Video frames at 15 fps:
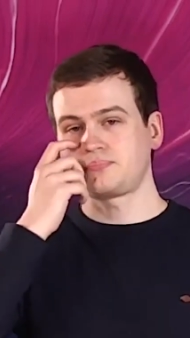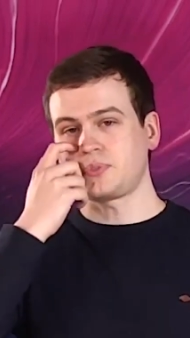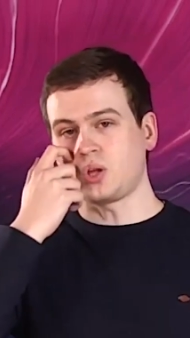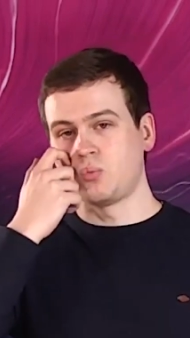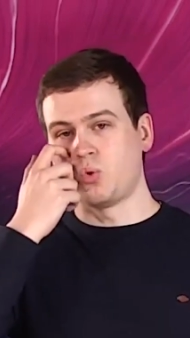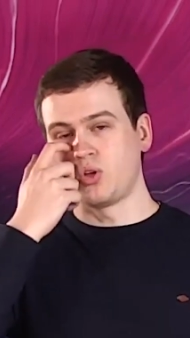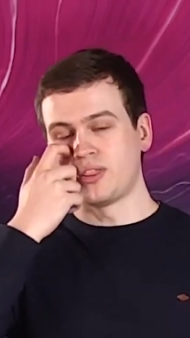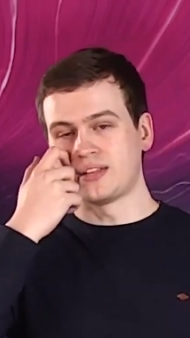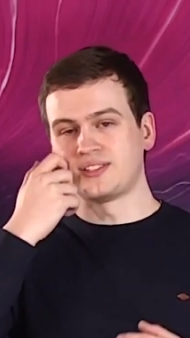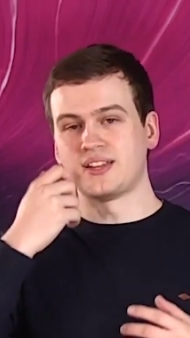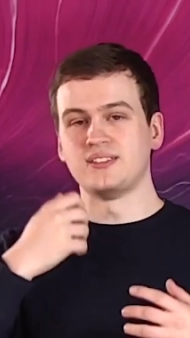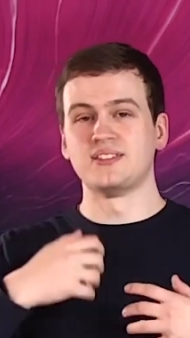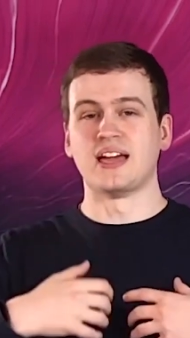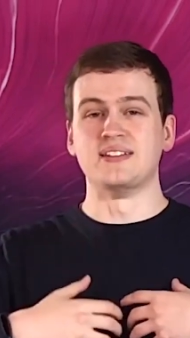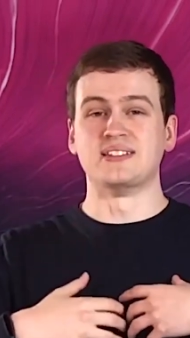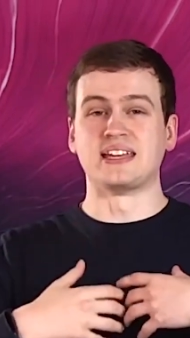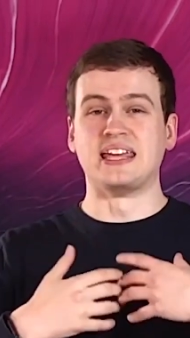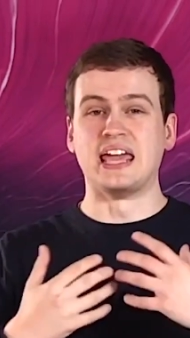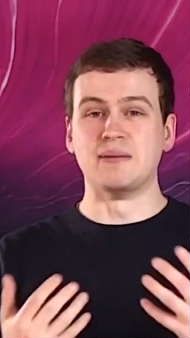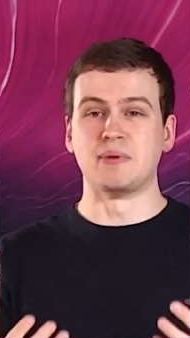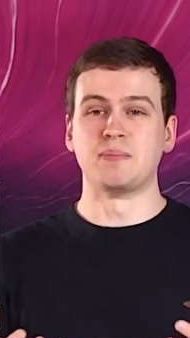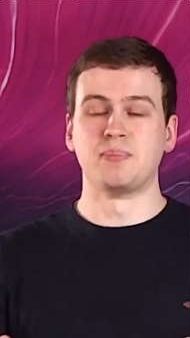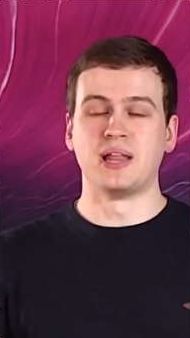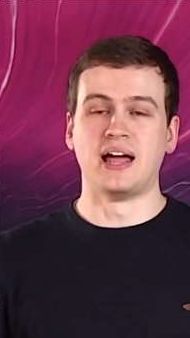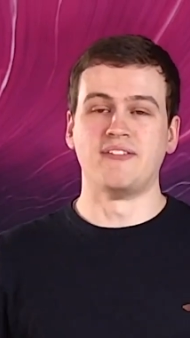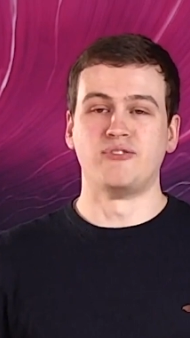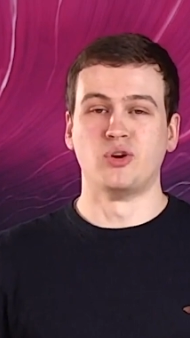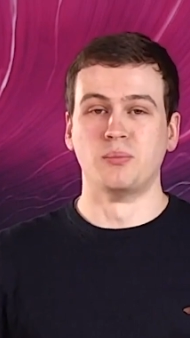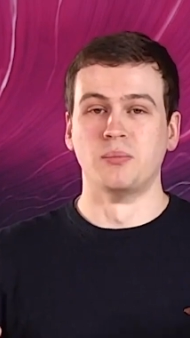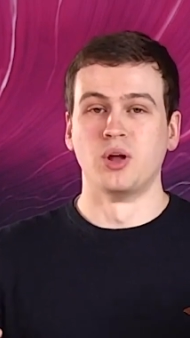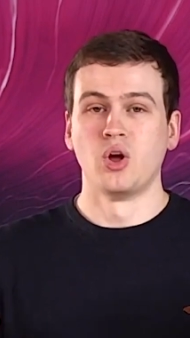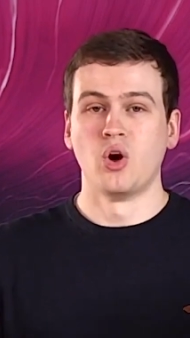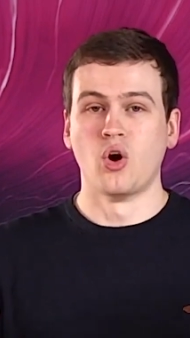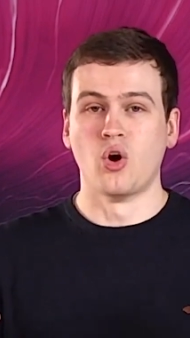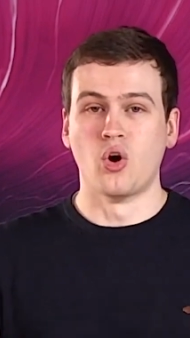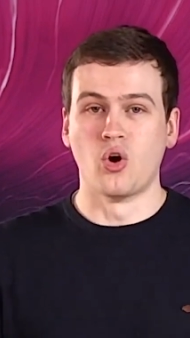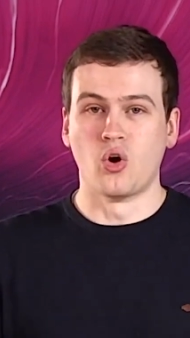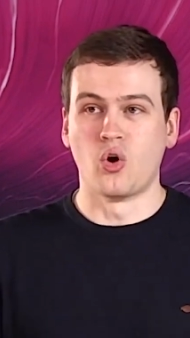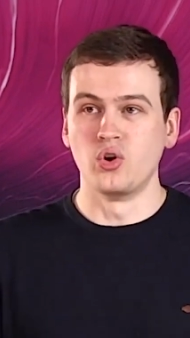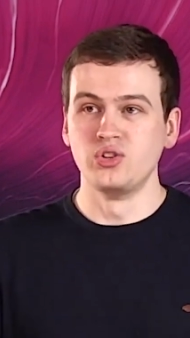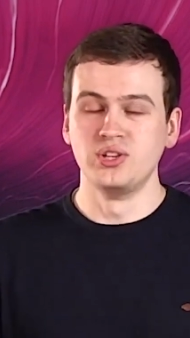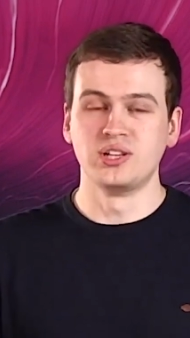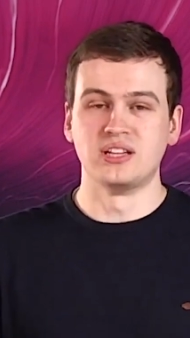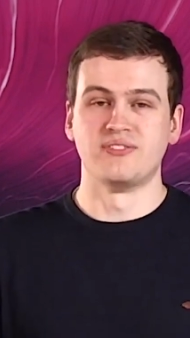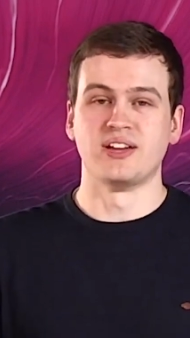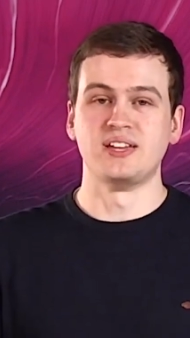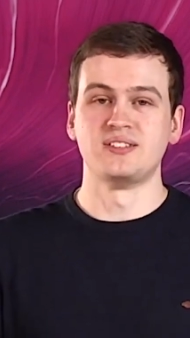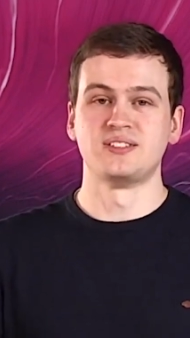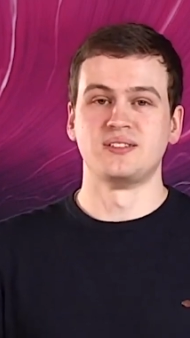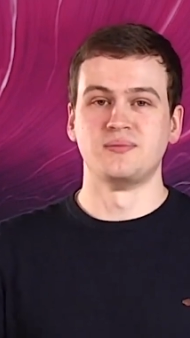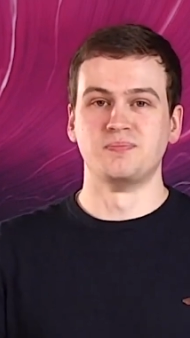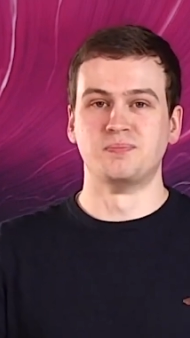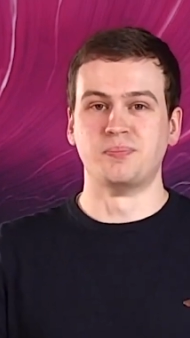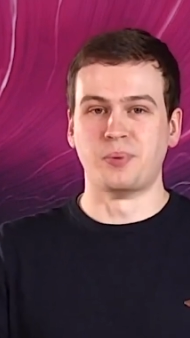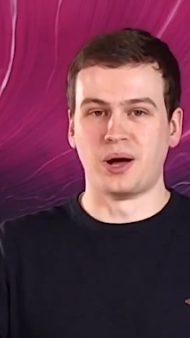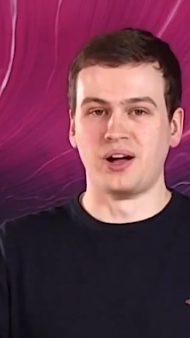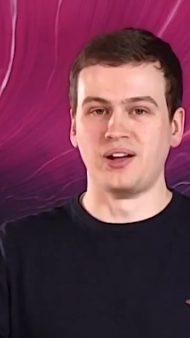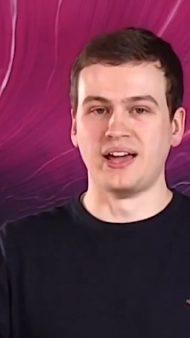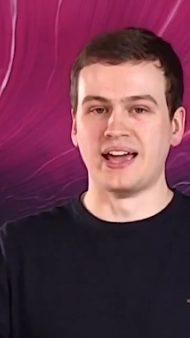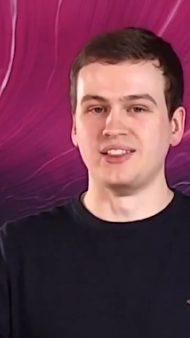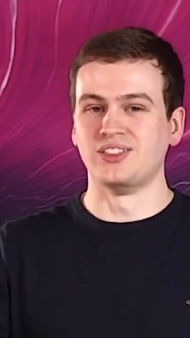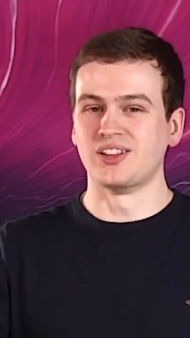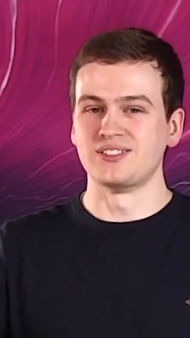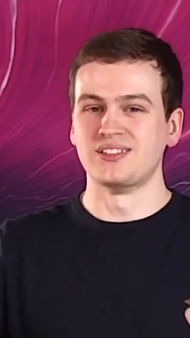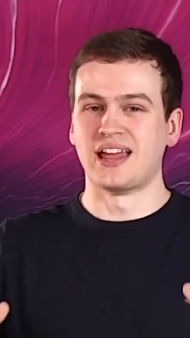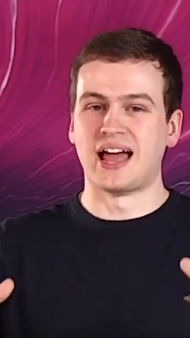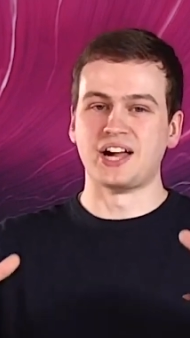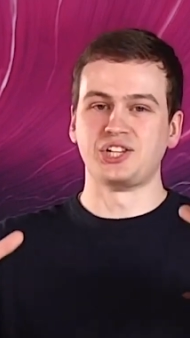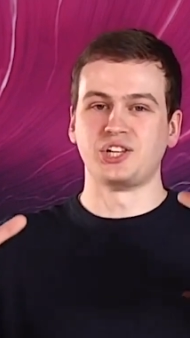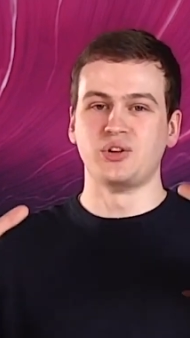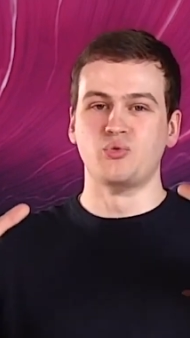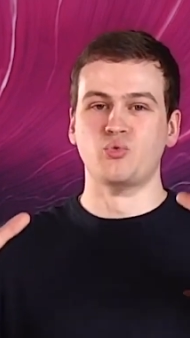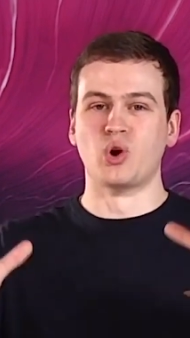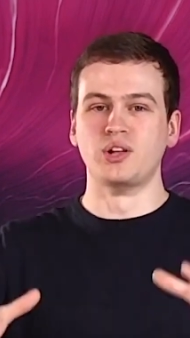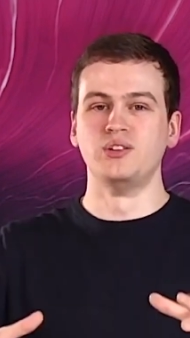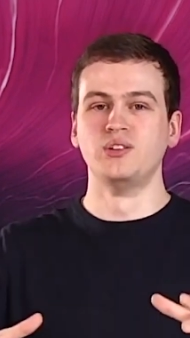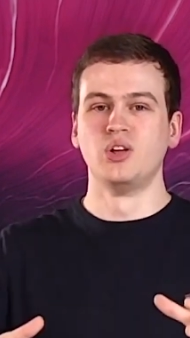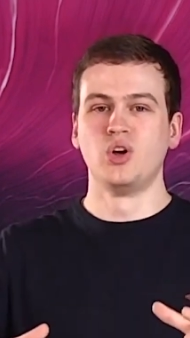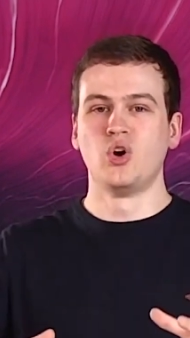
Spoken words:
what this is a gaming platform on your device, but it doesn't actually run